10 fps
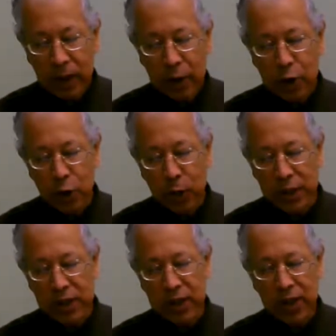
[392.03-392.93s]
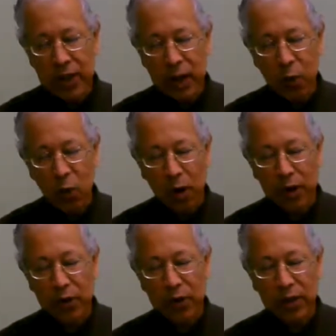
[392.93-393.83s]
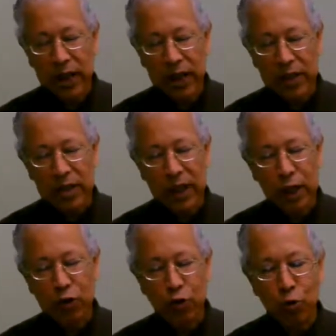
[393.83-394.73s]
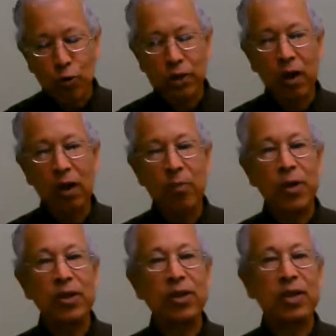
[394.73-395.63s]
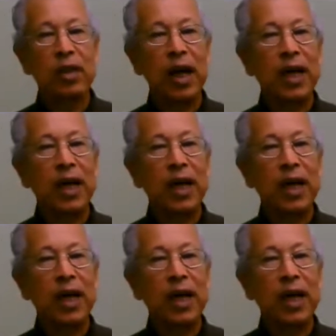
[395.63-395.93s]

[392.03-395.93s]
So we see that one of the things that drew Solomon's